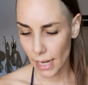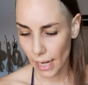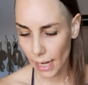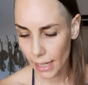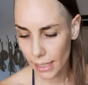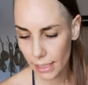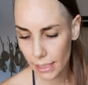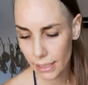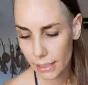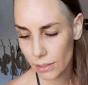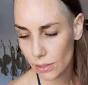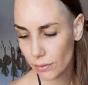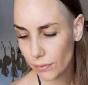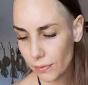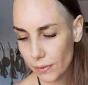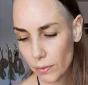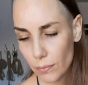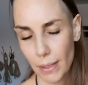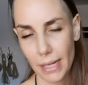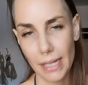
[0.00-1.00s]
and you'll
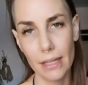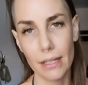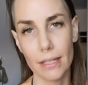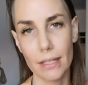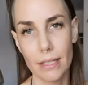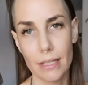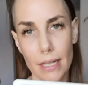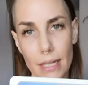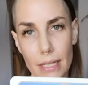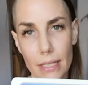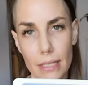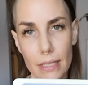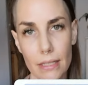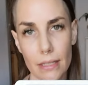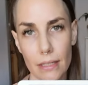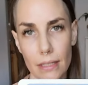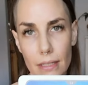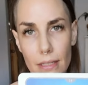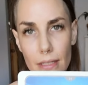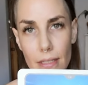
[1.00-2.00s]
feel weightlessness.